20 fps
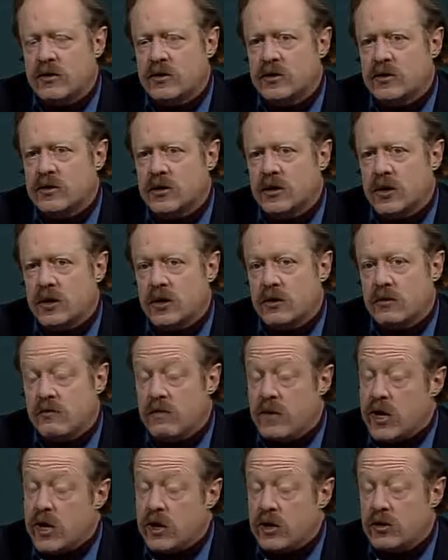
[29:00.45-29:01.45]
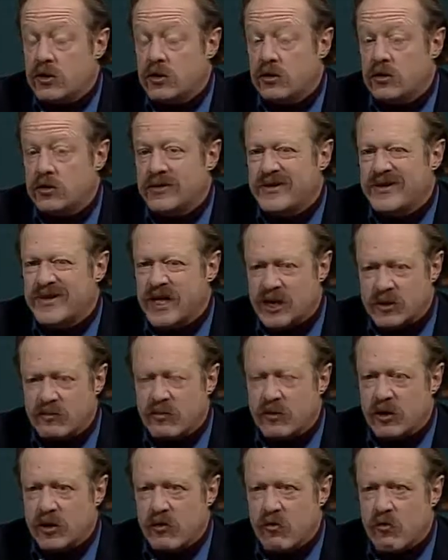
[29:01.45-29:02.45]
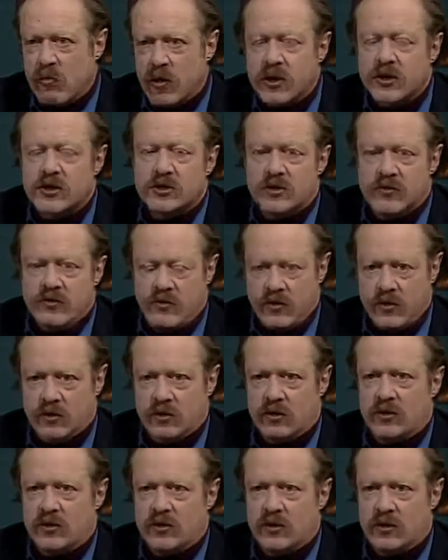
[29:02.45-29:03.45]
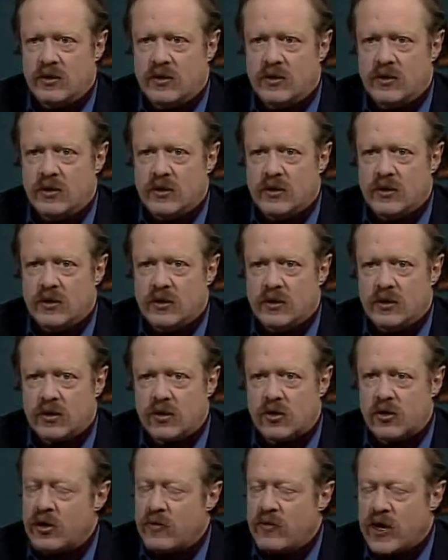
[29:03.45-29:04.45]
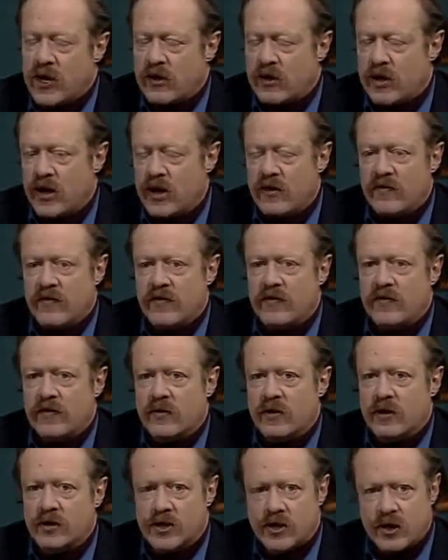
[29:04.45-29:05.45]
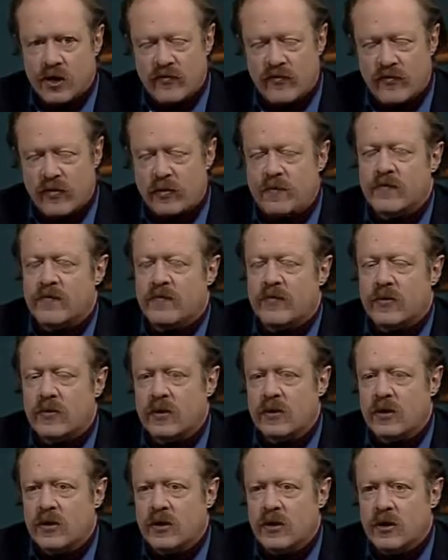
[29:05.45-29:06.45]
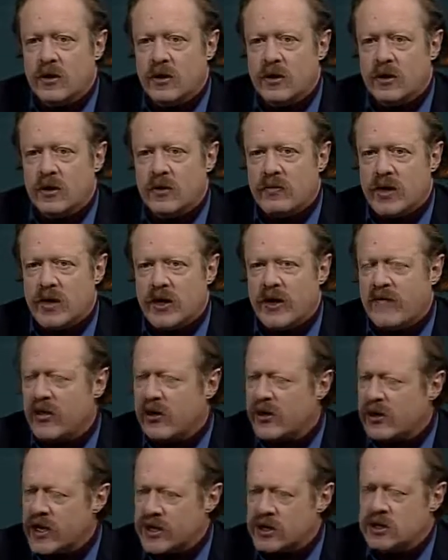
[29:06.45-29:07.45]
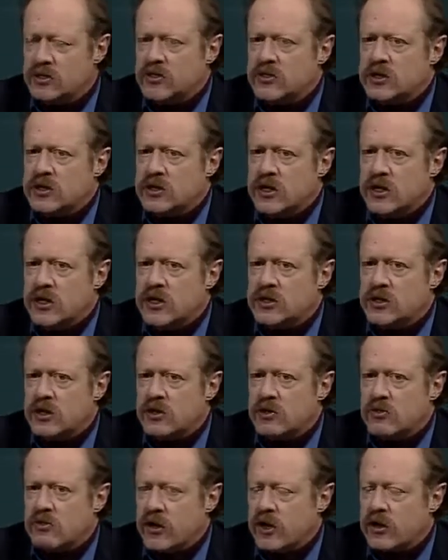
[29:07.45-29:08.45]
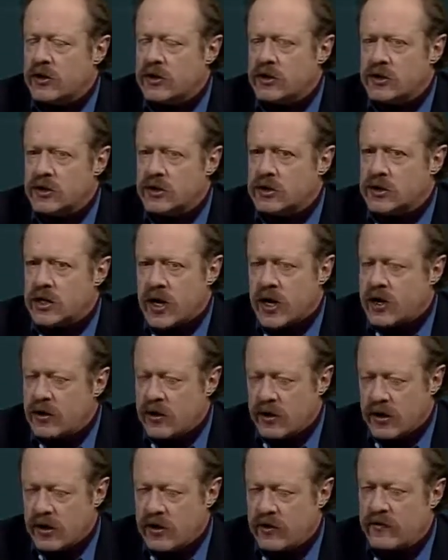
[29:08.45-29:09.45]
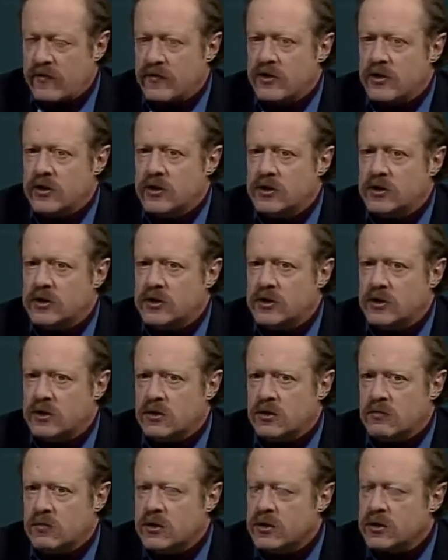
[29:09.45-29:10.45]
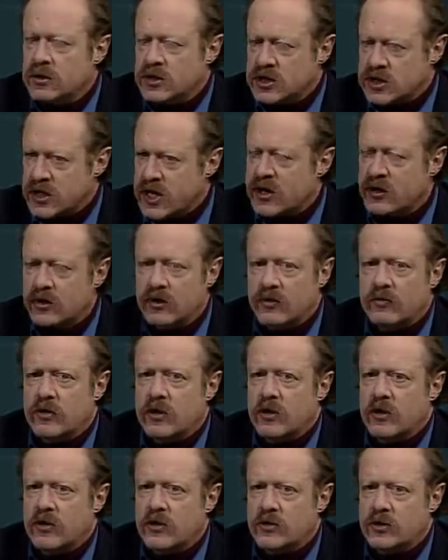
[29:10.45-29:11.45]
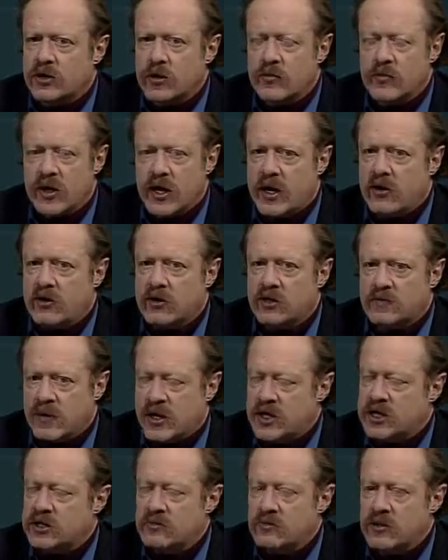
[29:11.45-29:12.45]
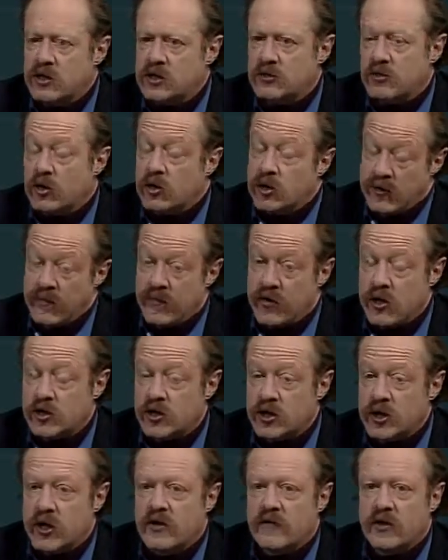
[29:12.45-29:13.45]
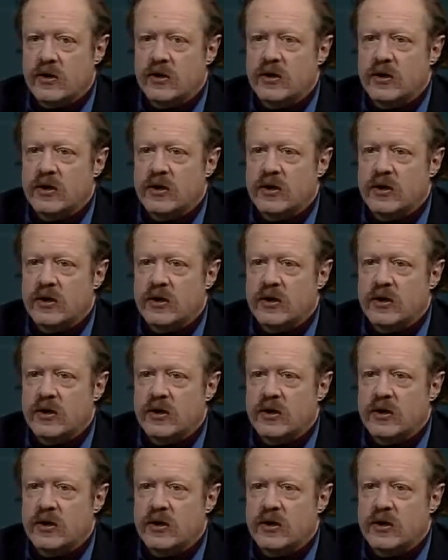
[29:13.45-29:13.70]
is a man who desperately wants to feel good about life and cheerful, but nevertheless there's a sense that throughout his entire life he's really saddled with Schopenhauer's pessimism or a version of it,